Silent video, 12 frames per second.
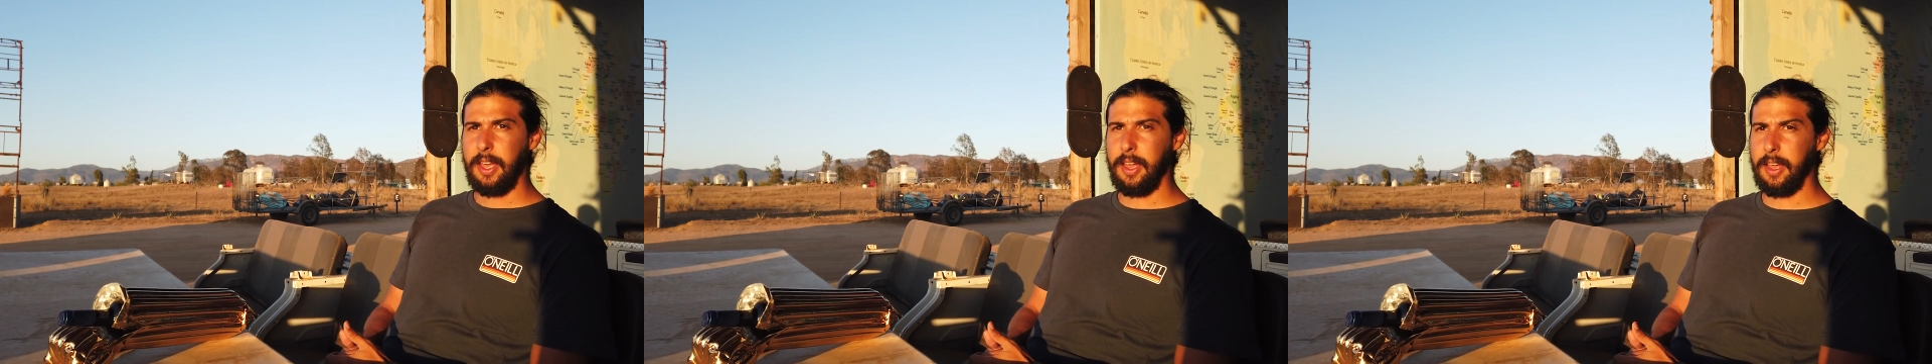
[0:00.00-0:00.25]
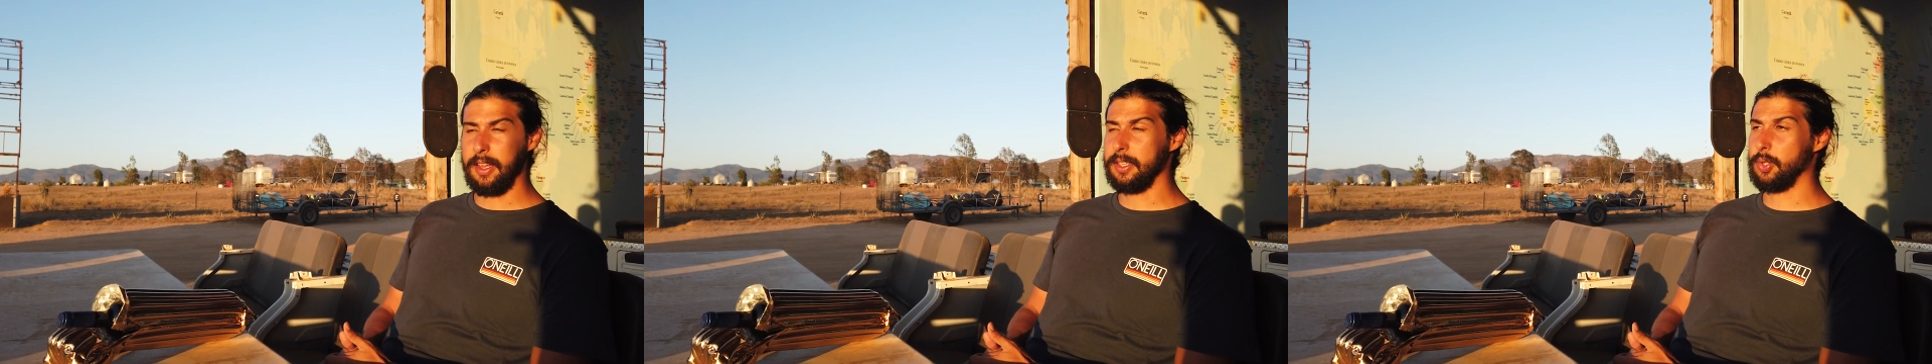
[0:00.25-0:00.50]

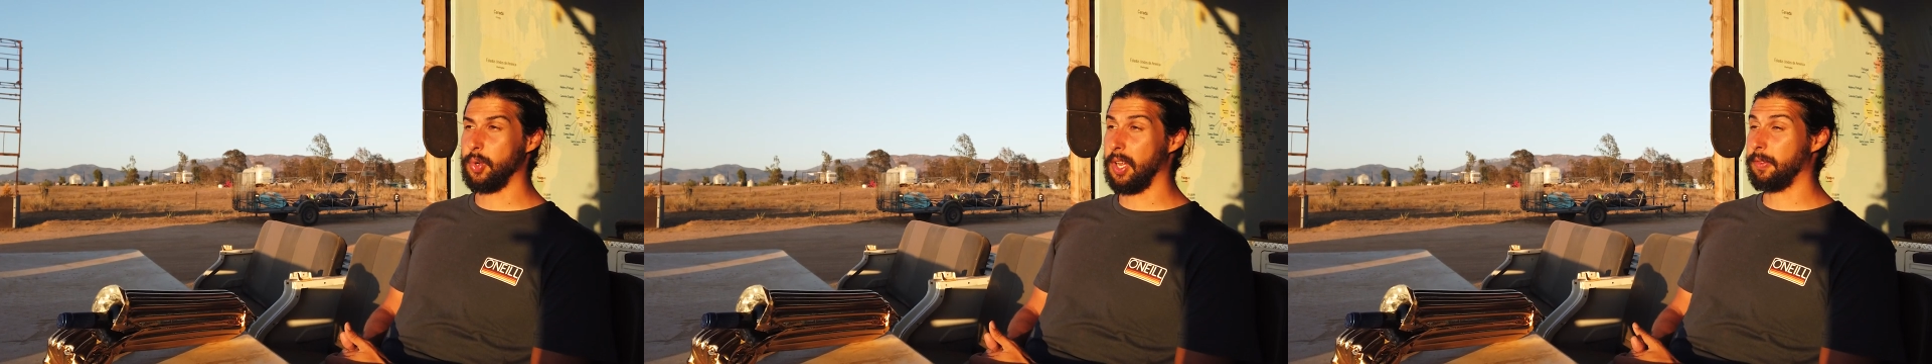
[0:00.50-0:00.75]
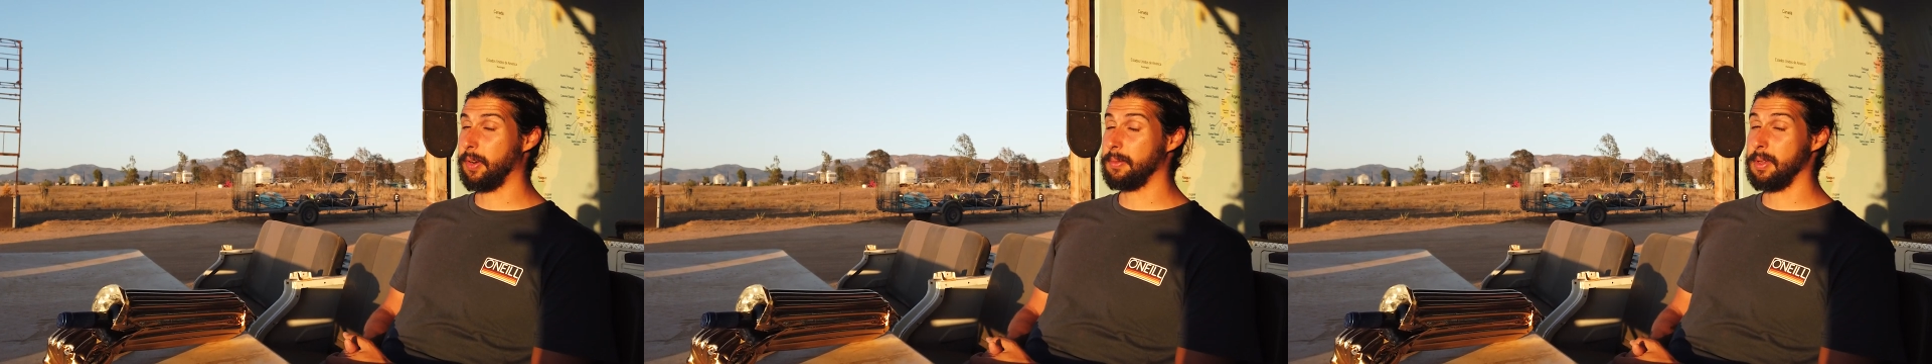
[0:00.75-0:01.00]
uh,
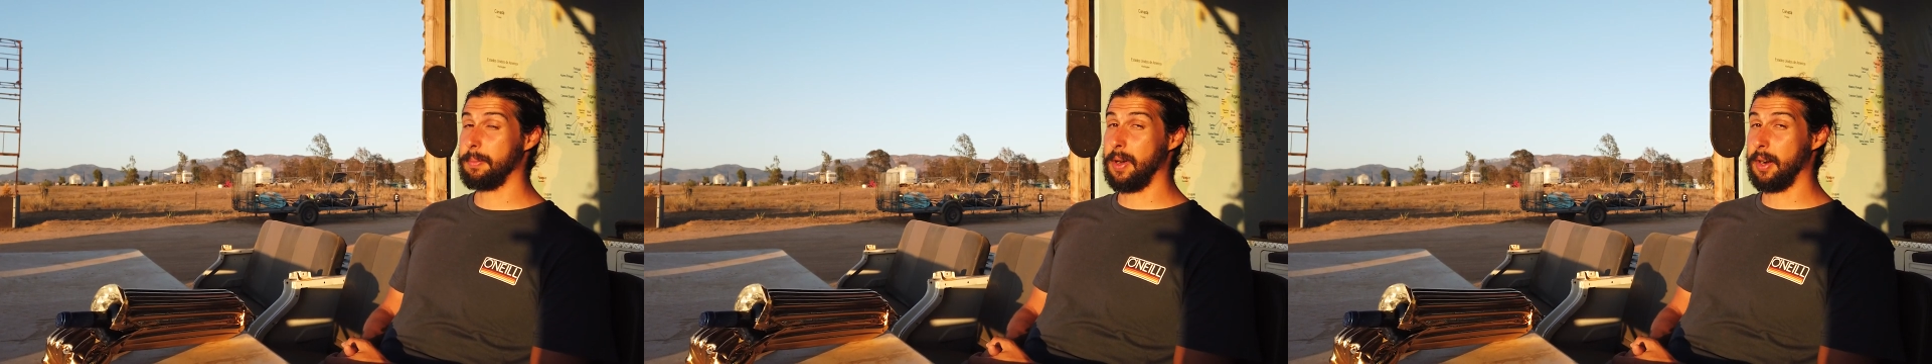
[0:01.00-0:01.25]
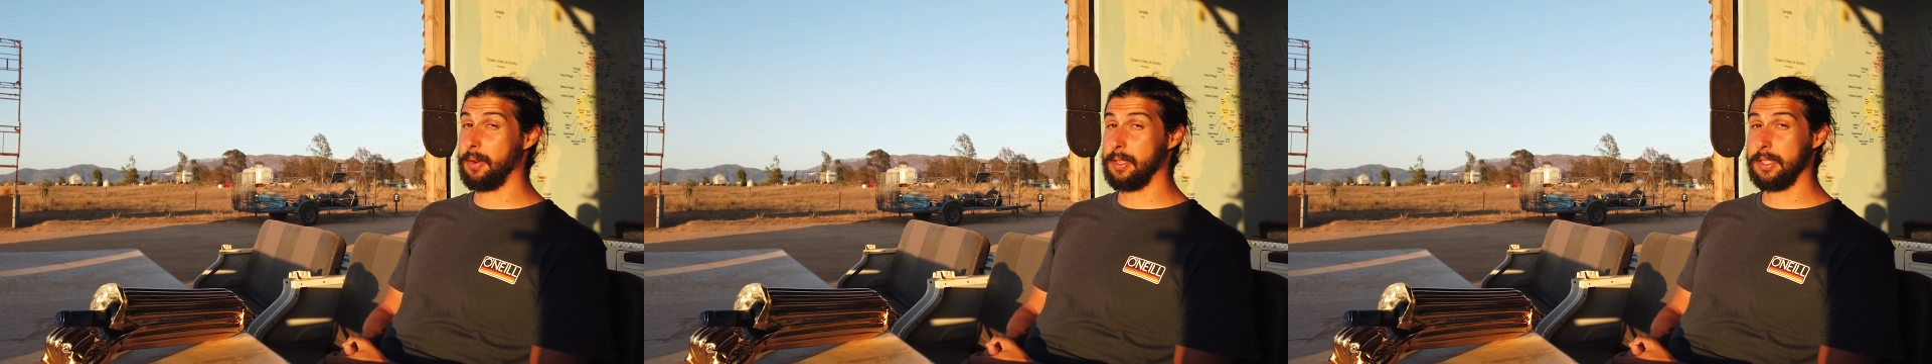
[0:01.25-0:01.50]
straight from the
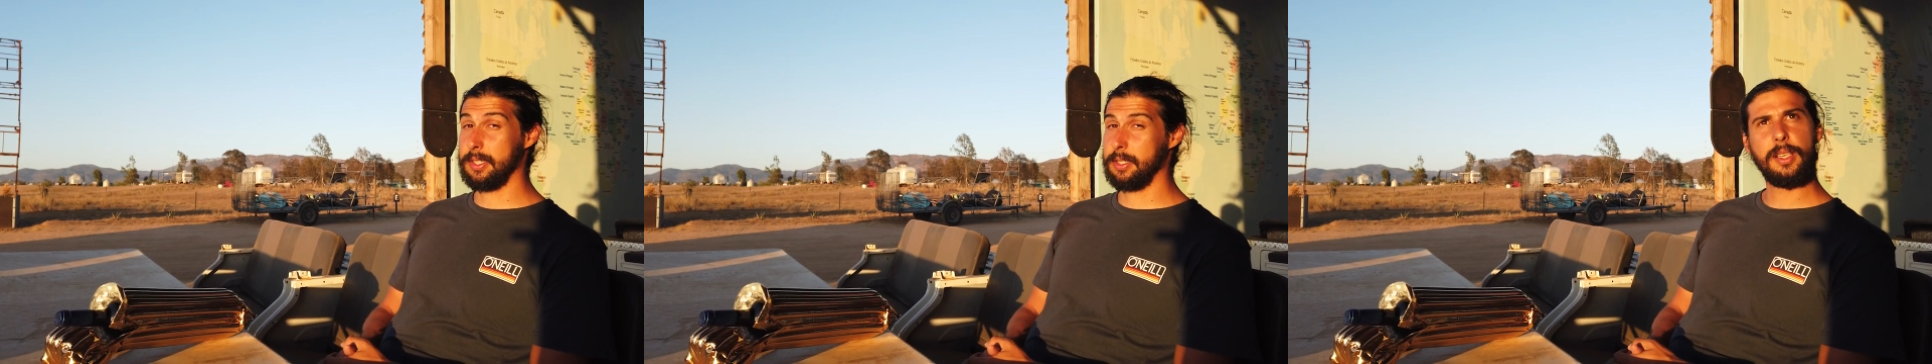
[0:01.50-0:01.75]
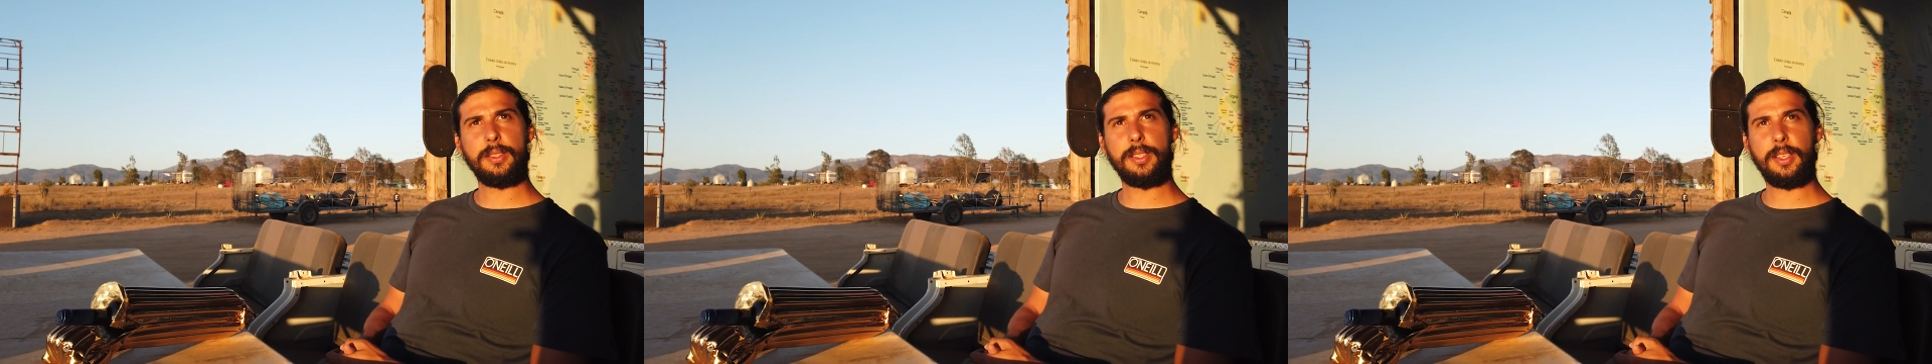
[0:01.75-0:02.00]
barrels.
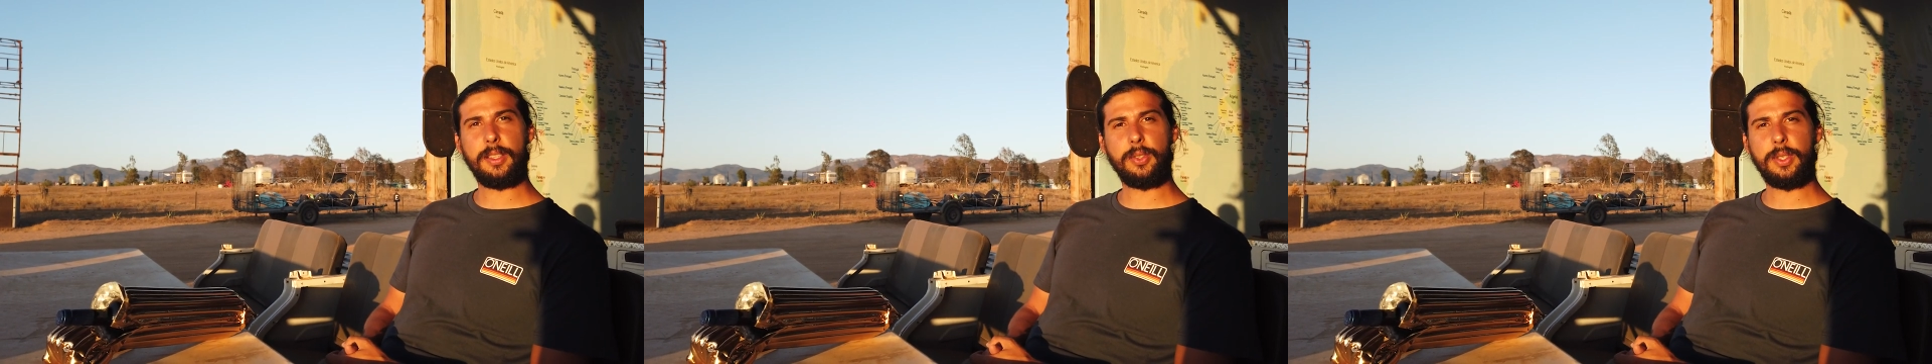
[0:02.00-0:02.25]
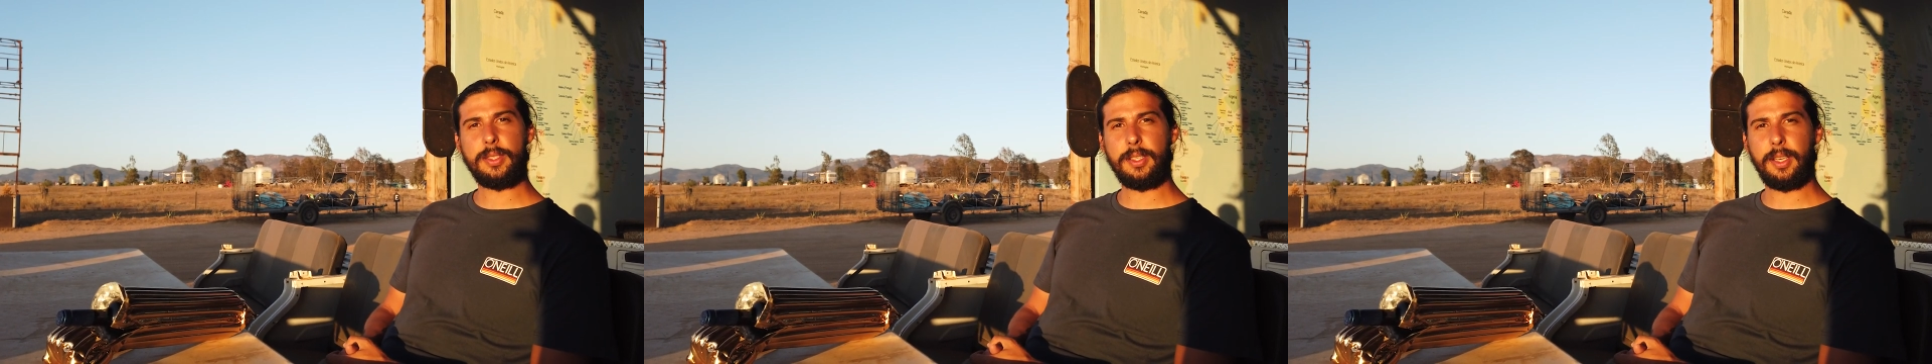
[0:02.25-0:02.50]
Sounds
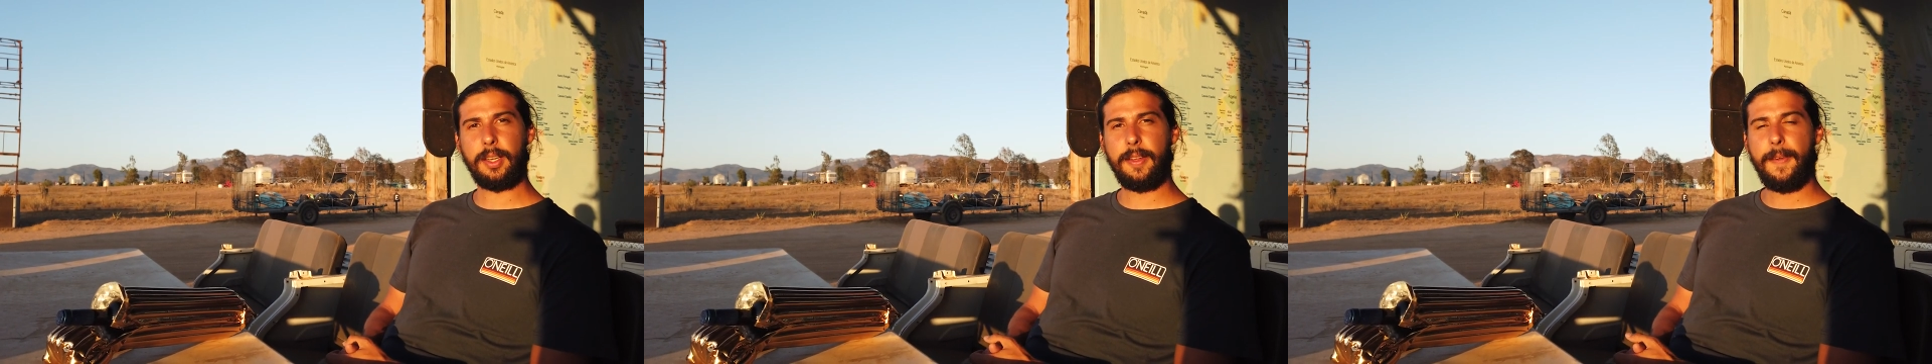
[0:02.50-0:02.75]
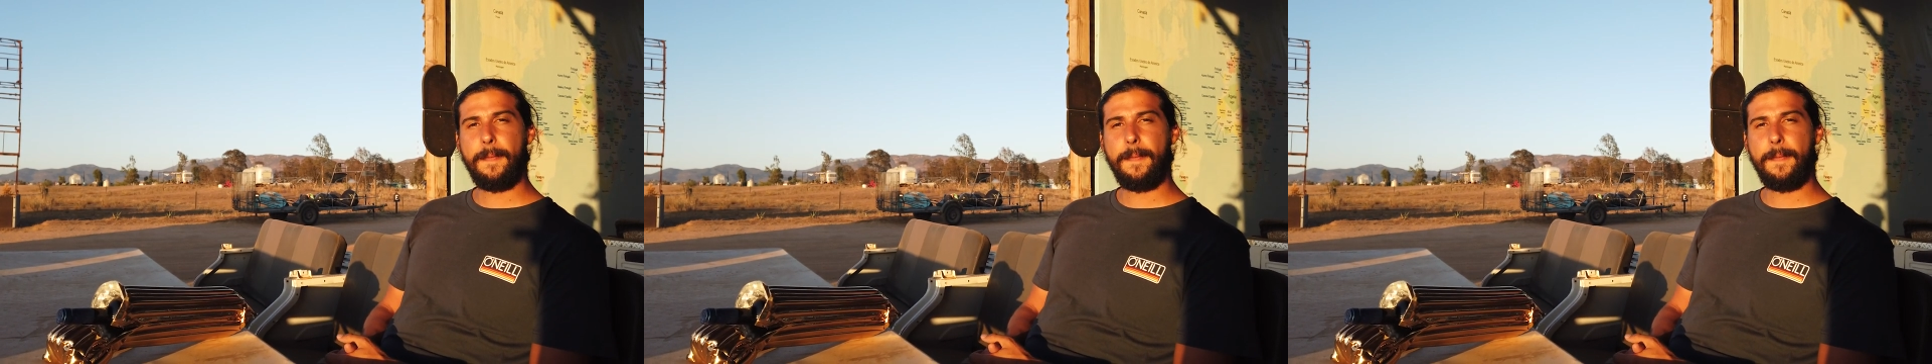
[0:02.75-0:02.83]
interesting.